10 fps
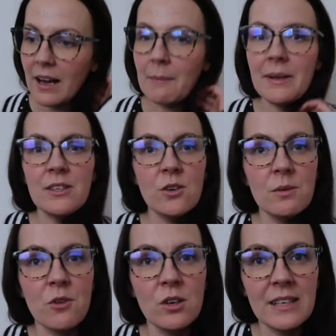I mean, don't
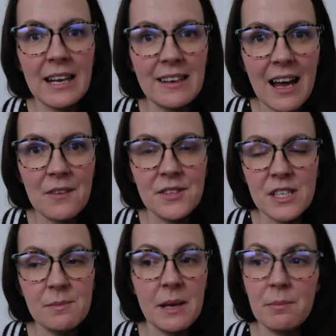get me wrong, 9.5
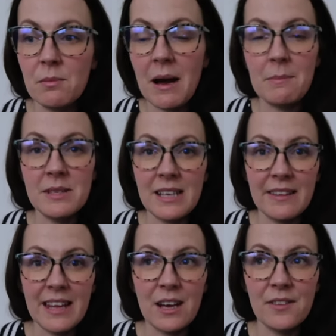sins, people might be
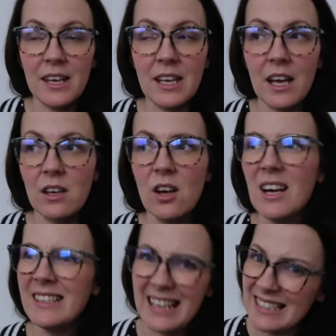sat there thinking,
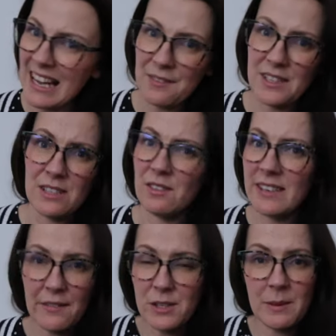9.5 sins, I'll
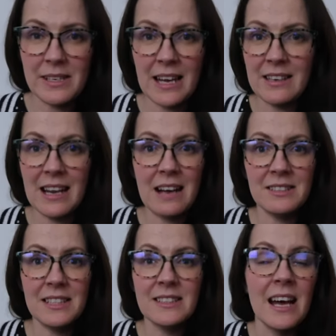never spend 9.5
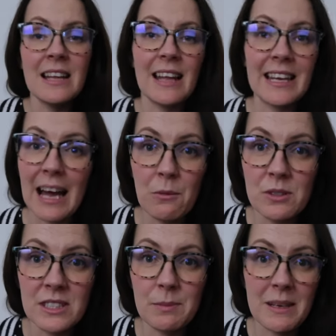sins. Like, I
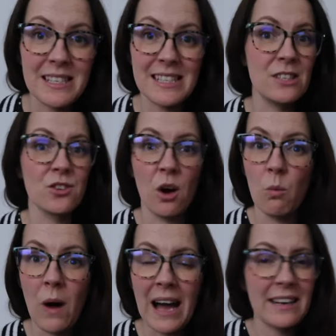wouldn't spend sins
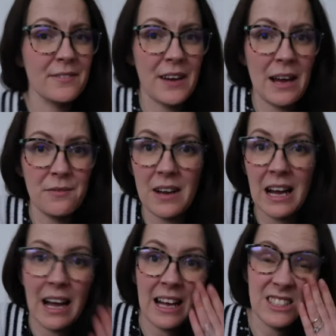on wine.
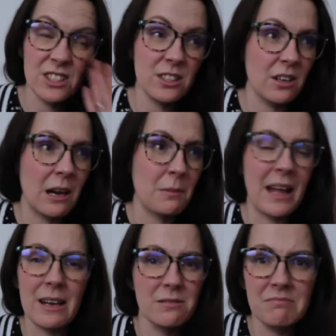I'm
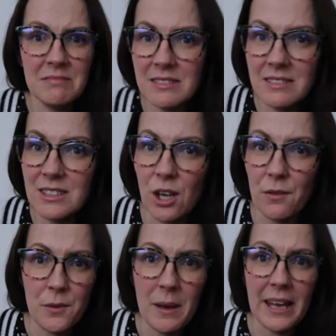like, it's
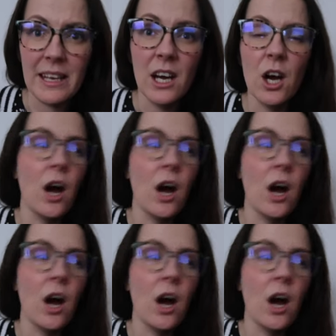not for me.